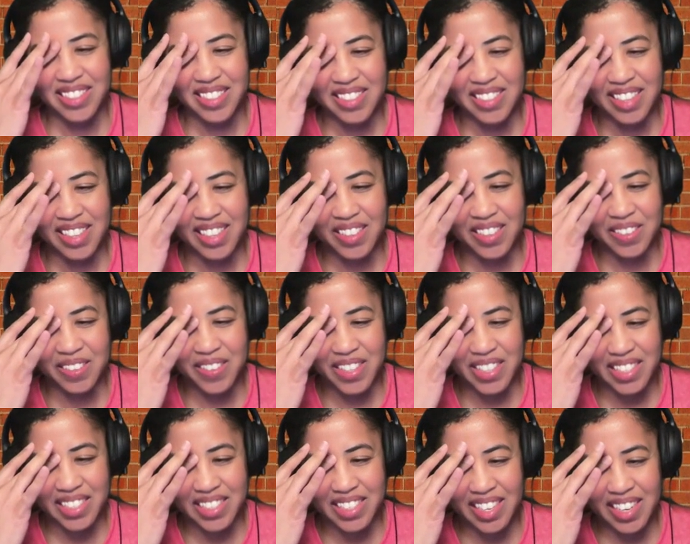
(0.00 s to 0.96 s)
Like, what
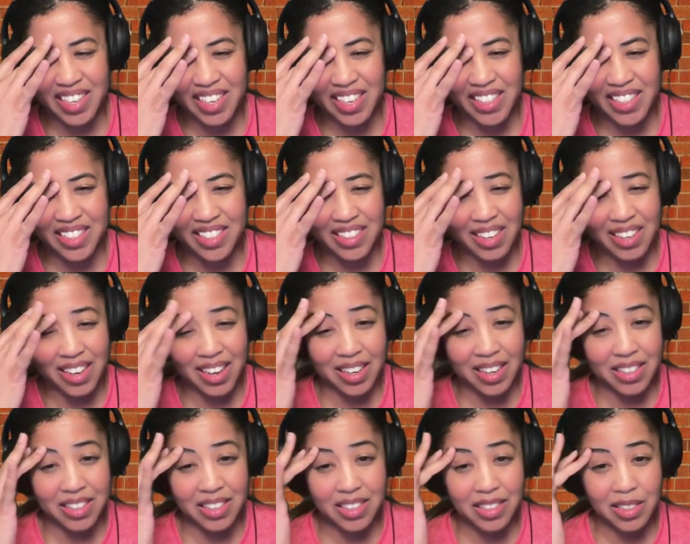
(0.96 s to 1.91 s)
day do they
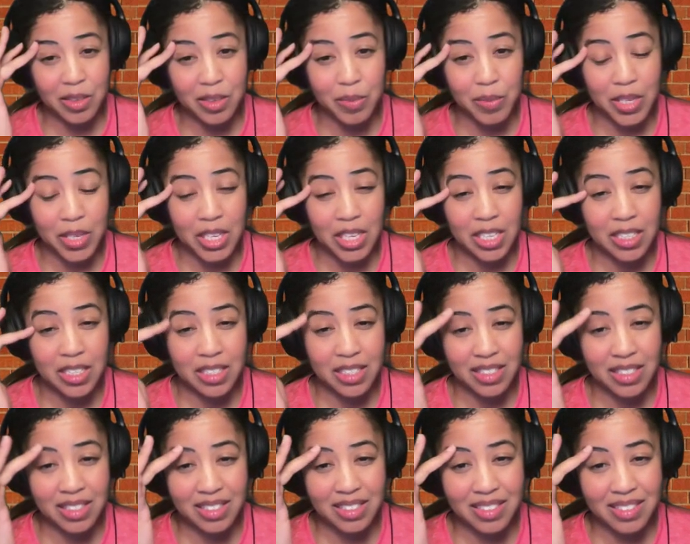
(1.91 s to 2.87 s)
actually mean?